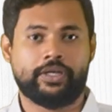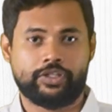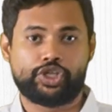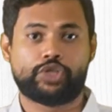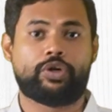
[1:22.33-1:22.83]

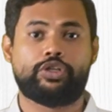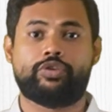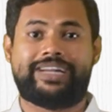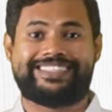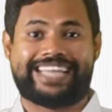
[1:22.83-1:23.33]
This is what is
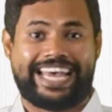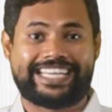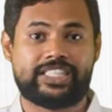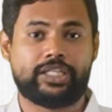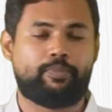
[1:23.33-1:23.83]
known as the
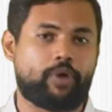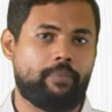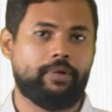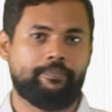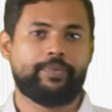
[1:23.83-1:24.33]
exit
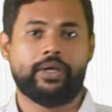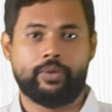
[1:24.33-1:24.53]
problem,